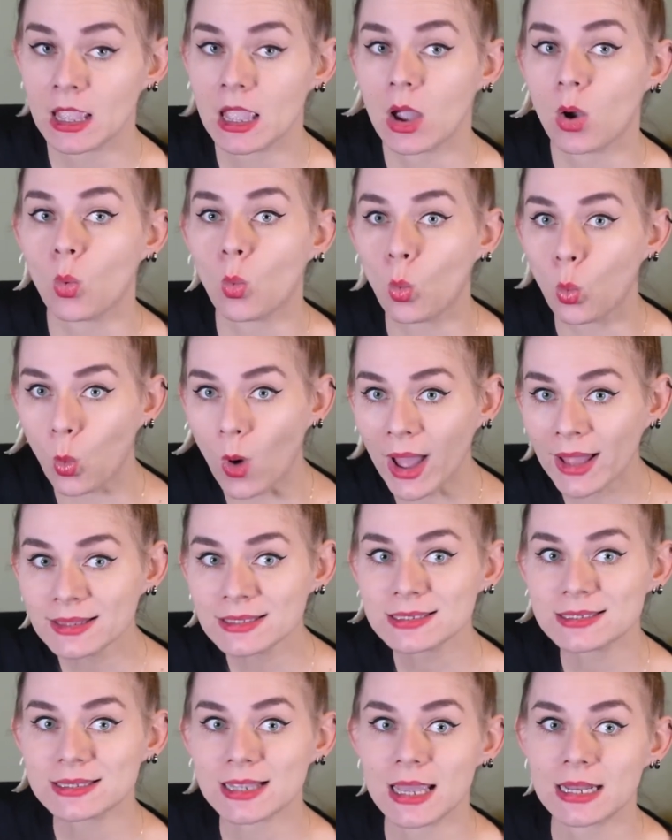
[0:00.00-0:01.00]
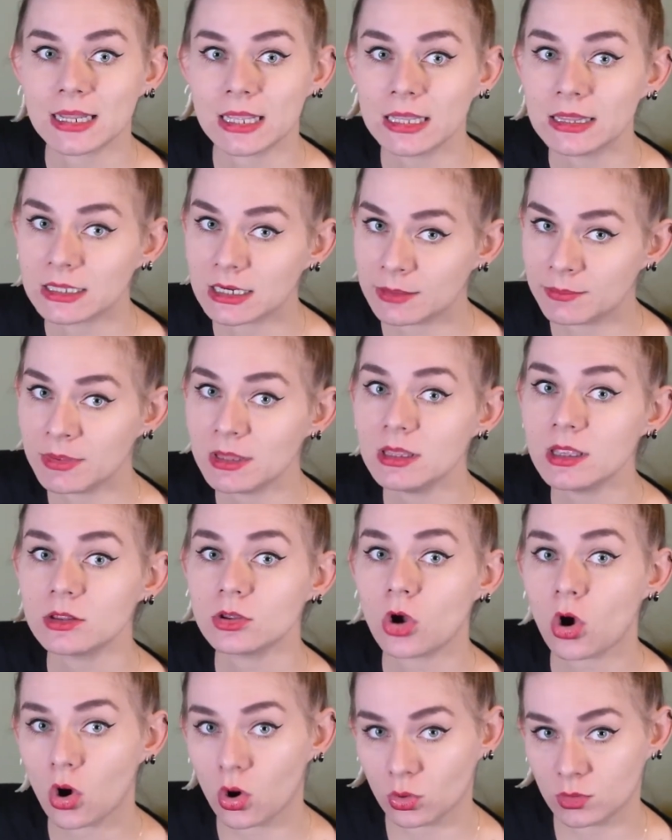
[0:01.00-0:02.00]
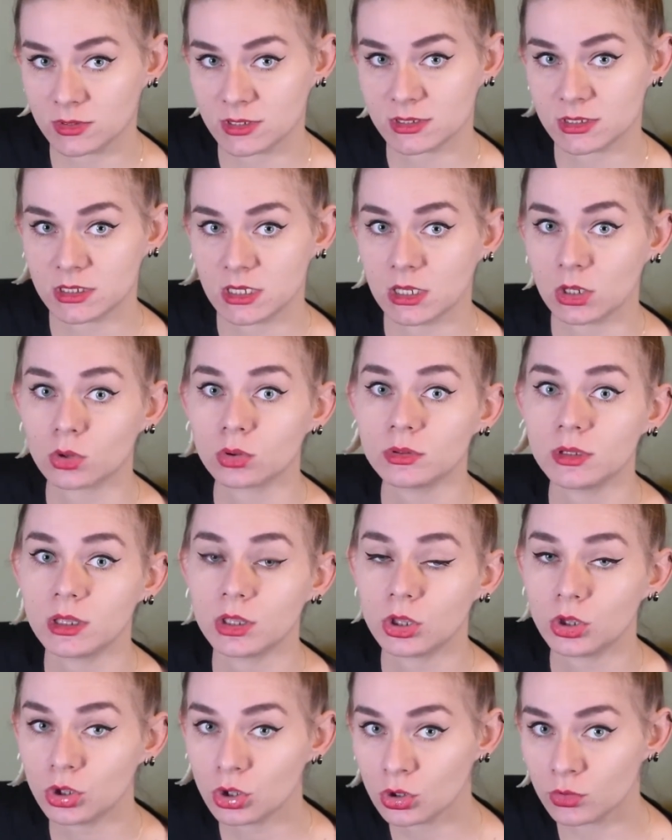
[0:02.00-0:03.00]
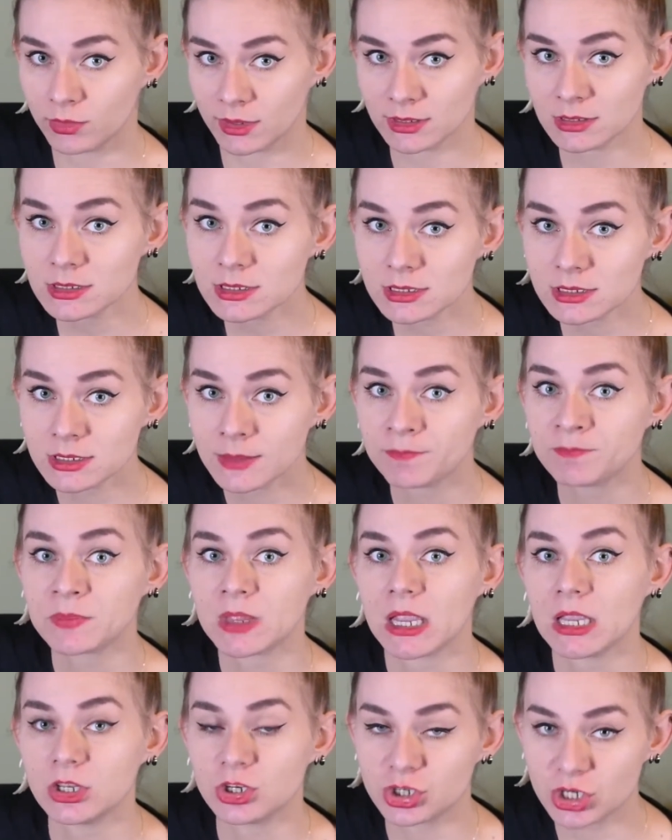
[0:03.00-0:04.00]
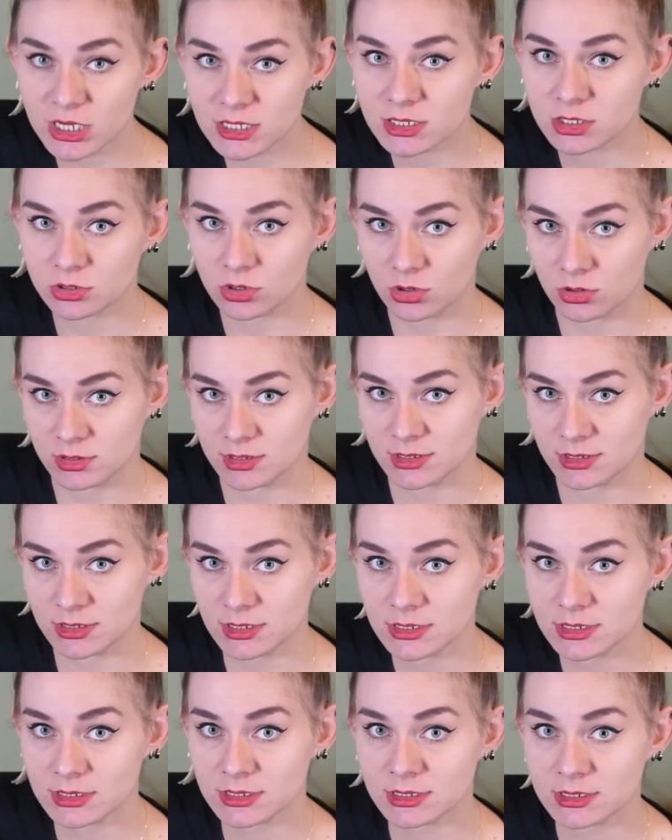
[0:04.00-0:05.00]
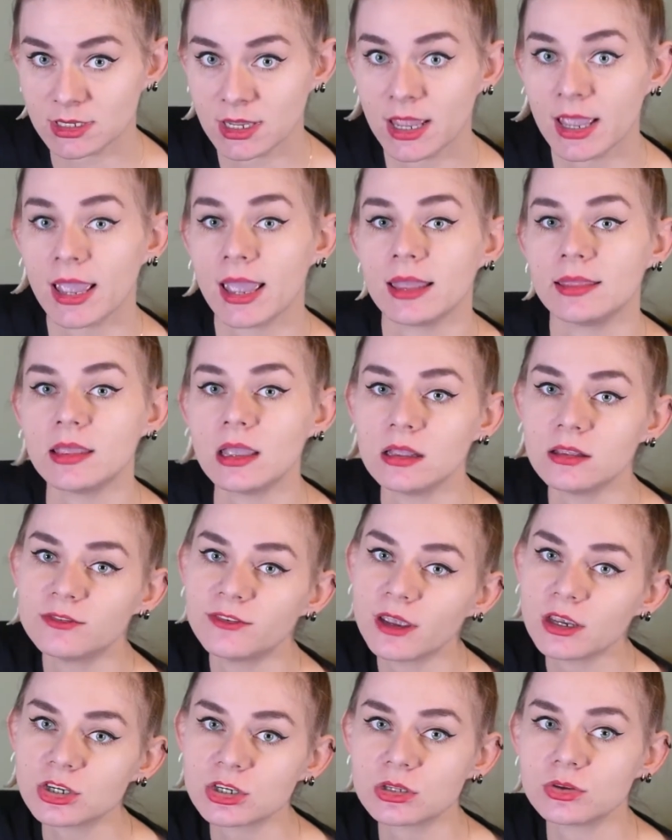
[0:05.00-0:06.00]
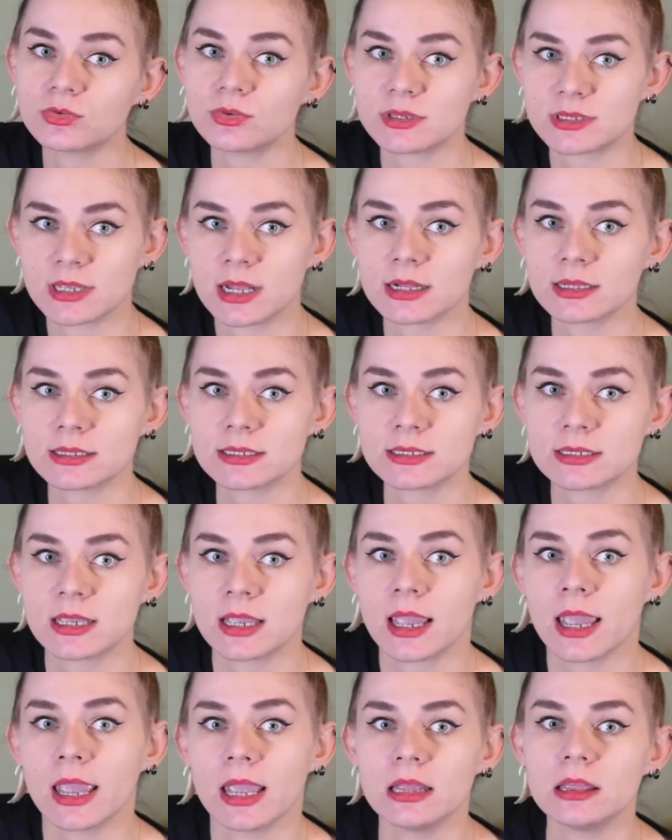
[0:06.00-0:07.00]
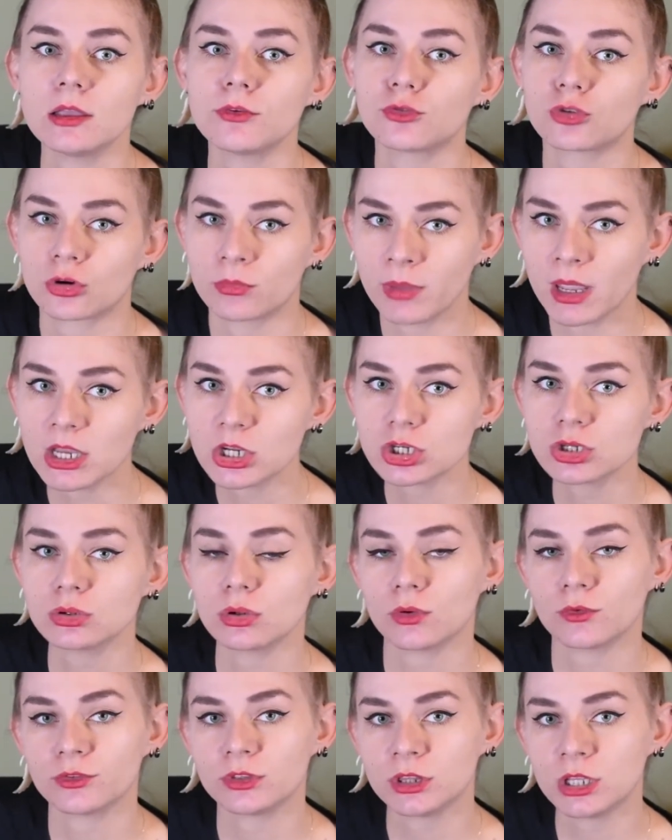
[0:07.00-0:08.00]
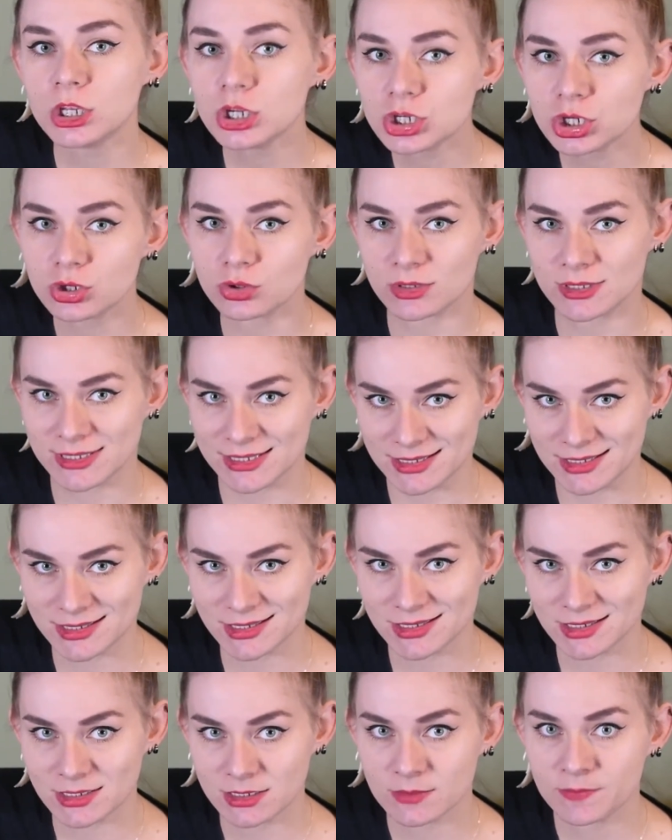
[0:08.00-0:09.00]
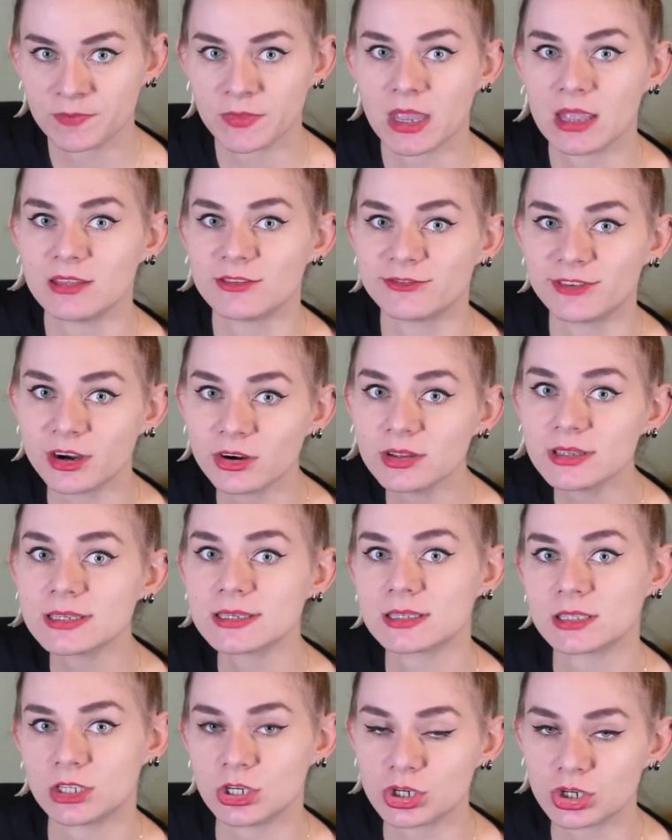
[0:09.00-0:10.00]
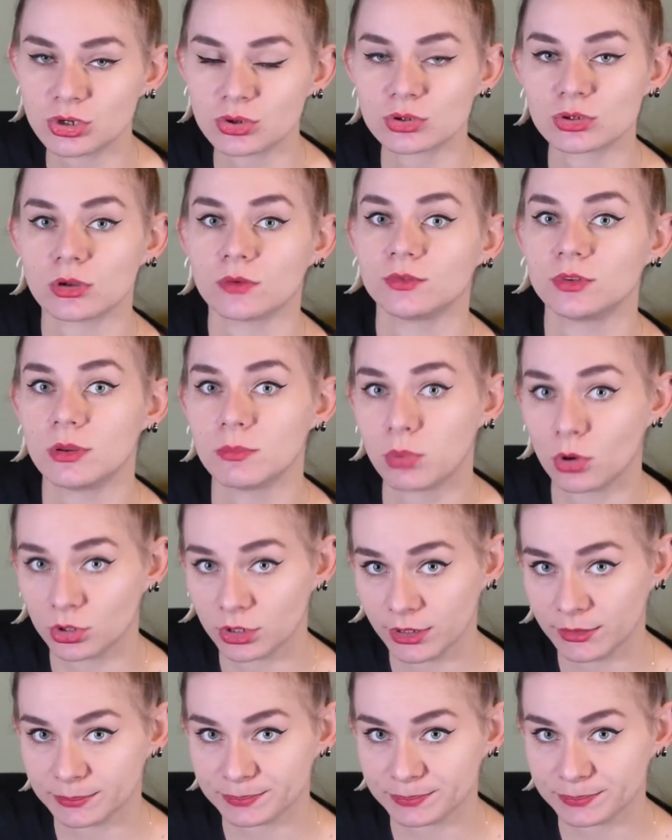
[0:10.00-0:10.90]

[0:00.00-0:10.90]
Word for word: Once an intermediate host, including humans, ingests oocysts, the infection results in the formation of tissue cysts in various tissues of the body.